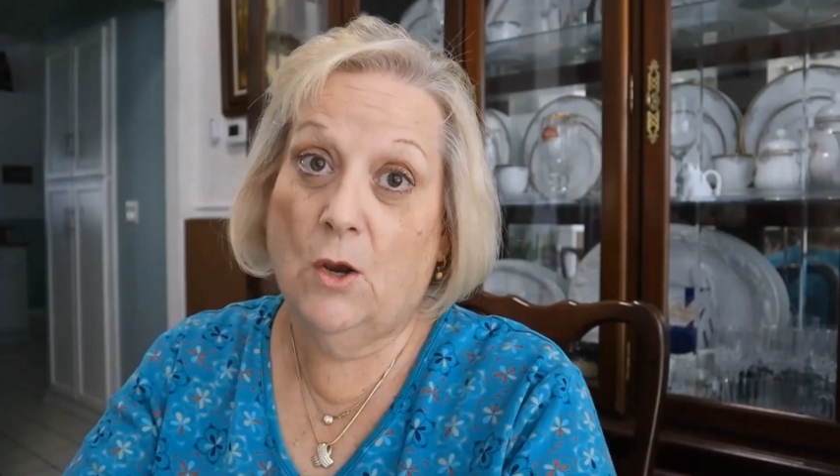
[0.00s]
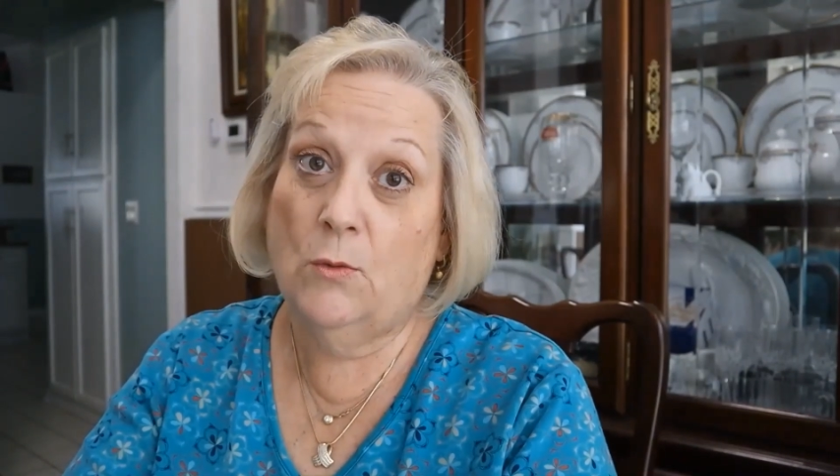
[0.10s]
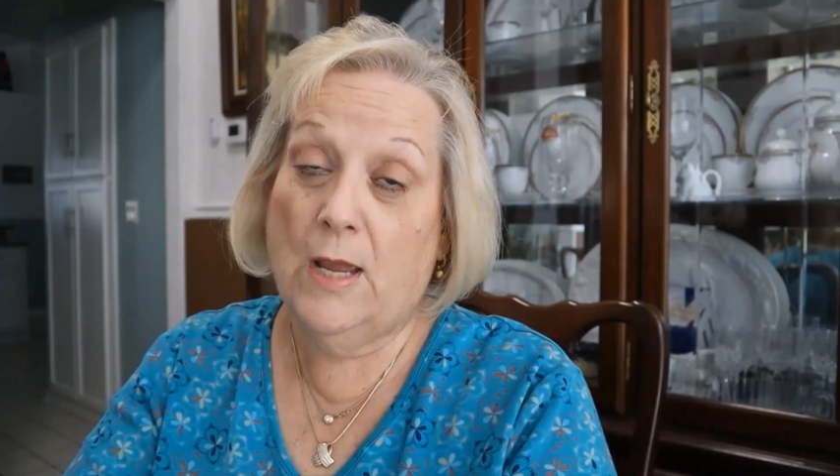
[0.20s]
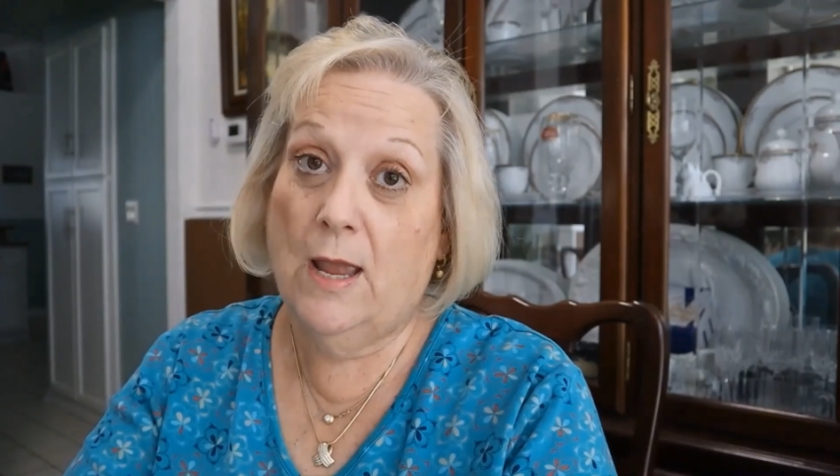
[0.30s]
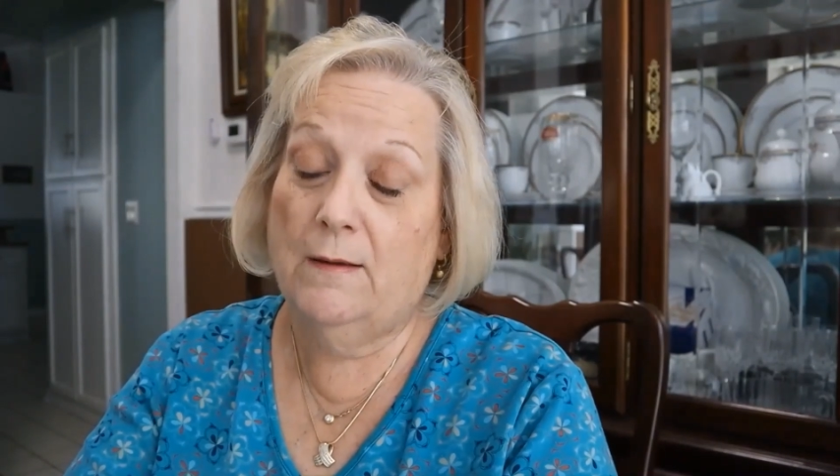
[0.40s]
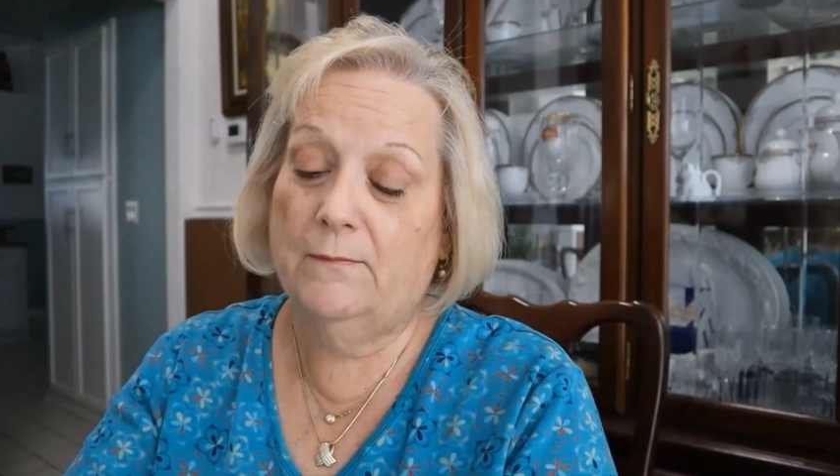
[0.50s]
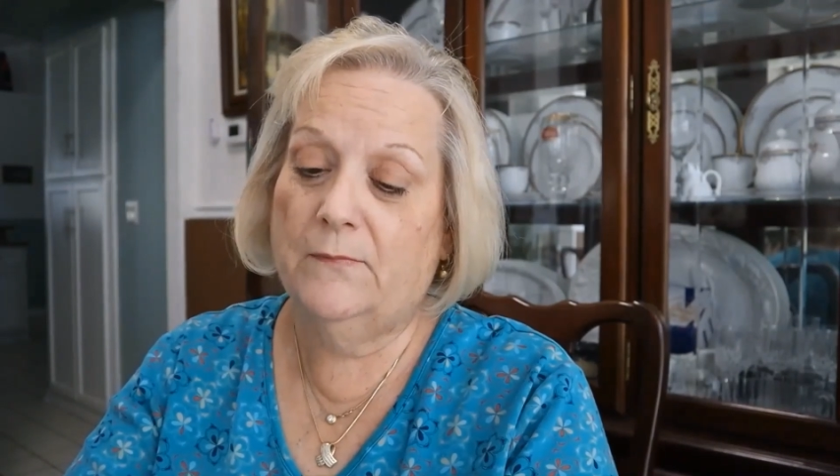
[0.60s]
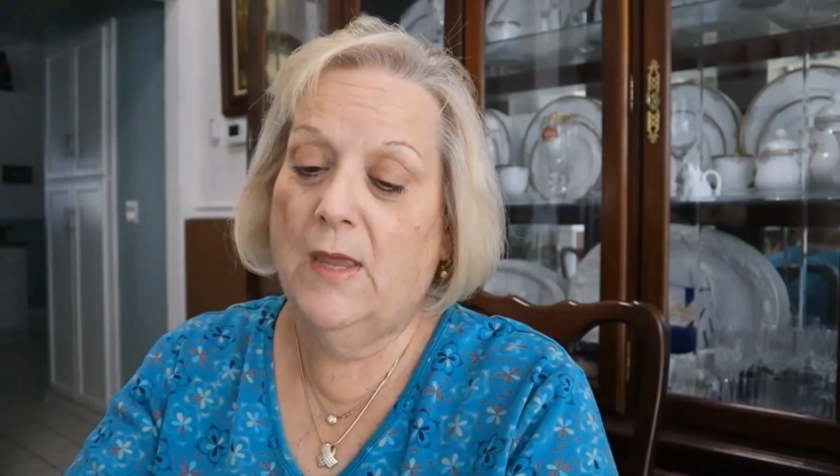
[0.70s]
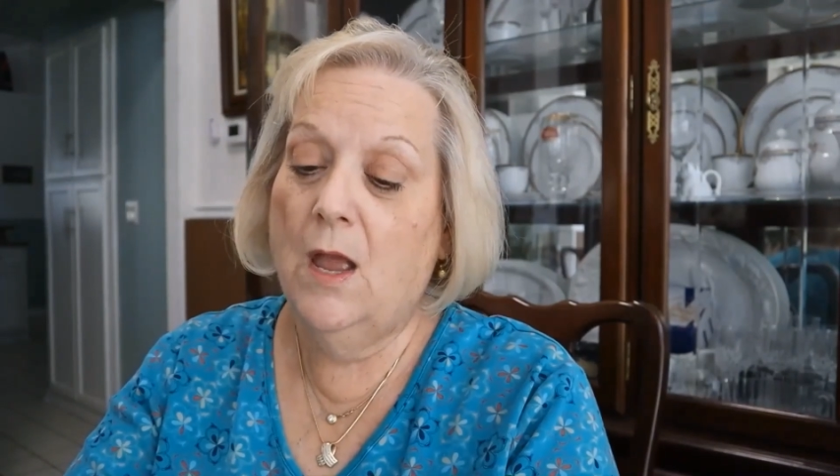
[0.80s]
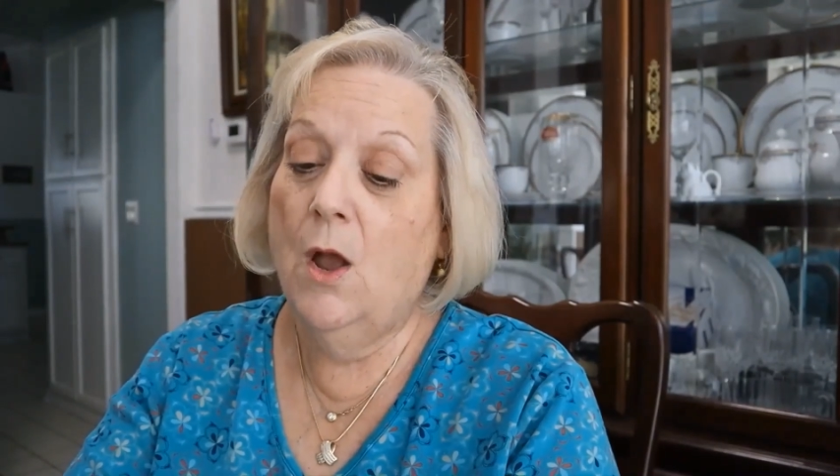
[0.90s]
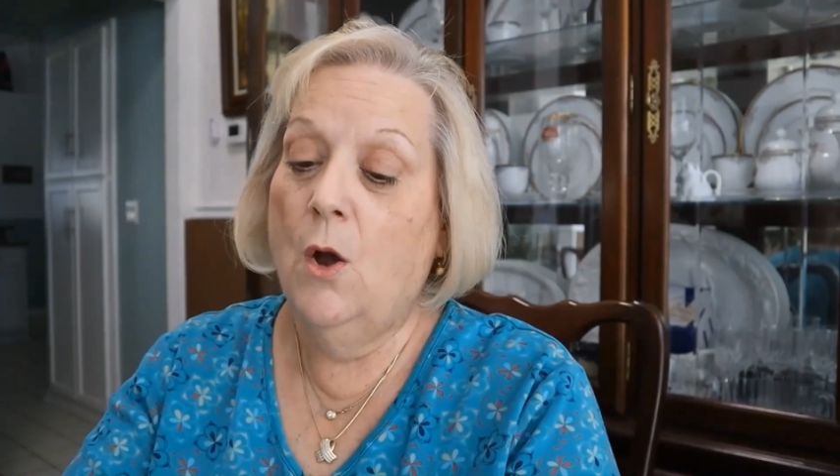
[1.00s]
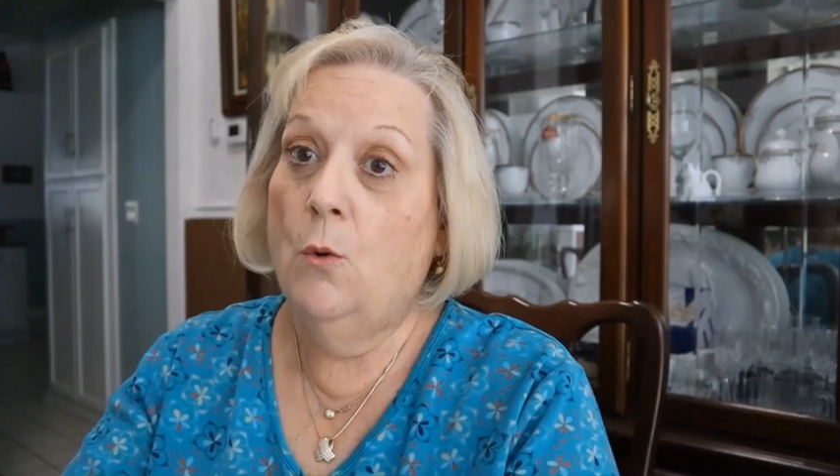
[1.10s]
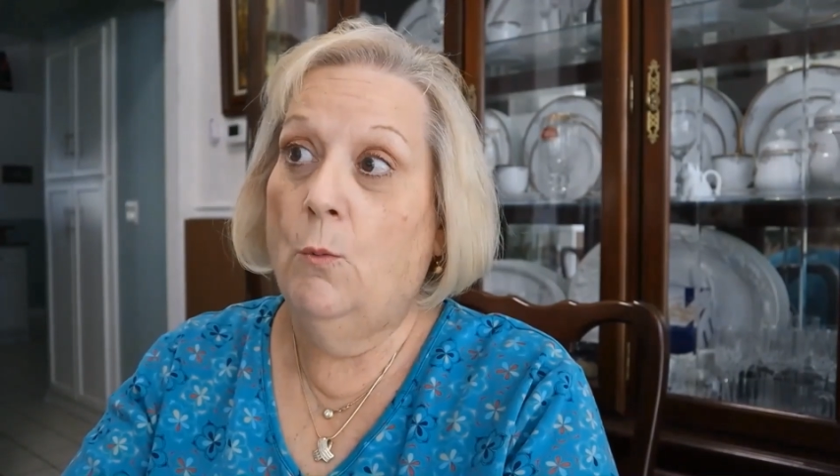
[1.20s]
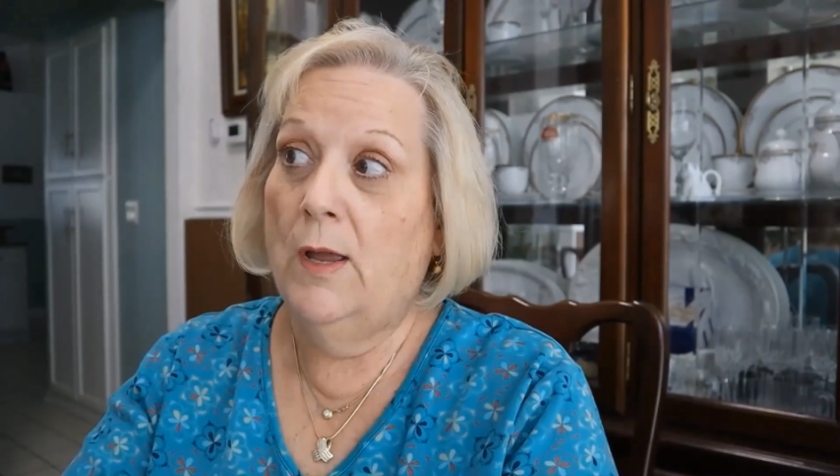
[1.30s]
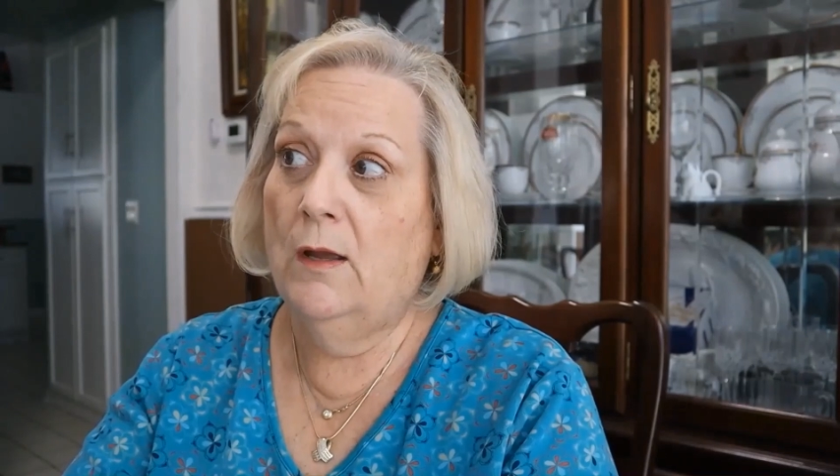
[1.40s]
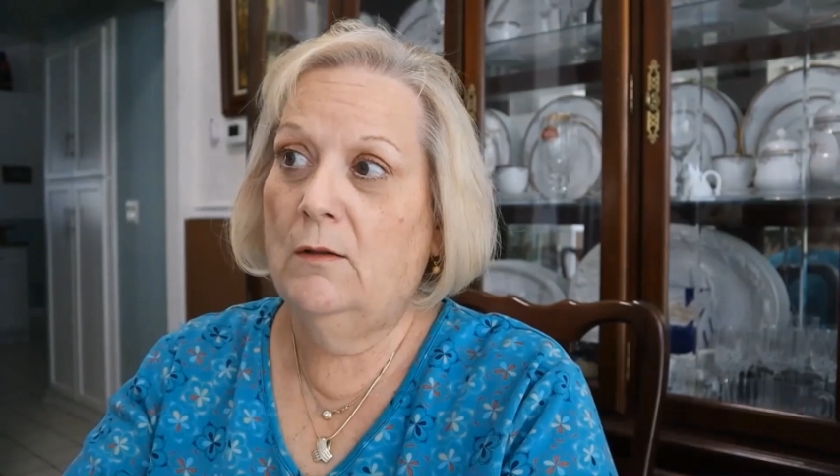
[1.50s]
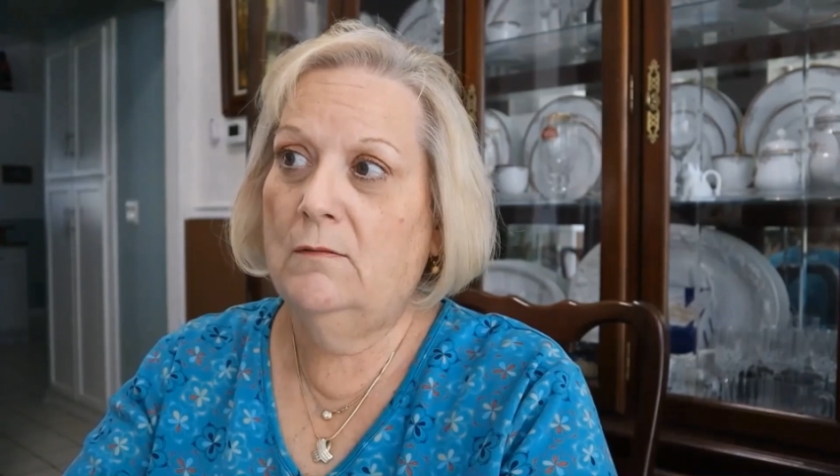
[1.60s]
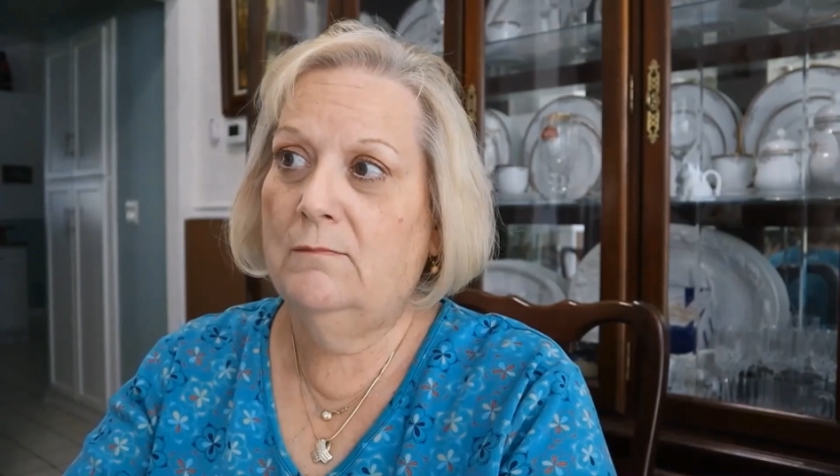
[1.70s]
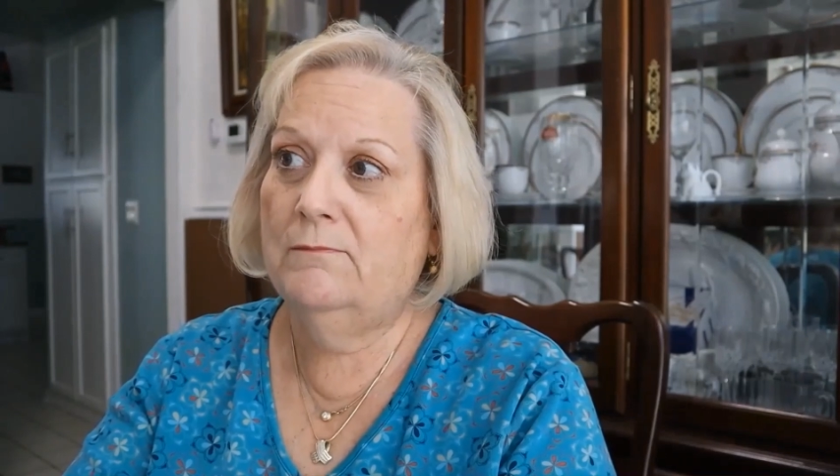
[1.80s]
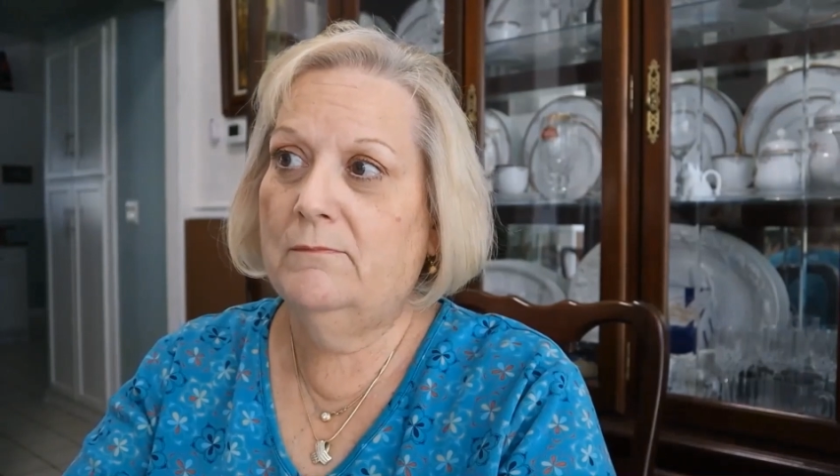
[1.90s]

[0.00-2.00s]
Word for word: Okay. Well,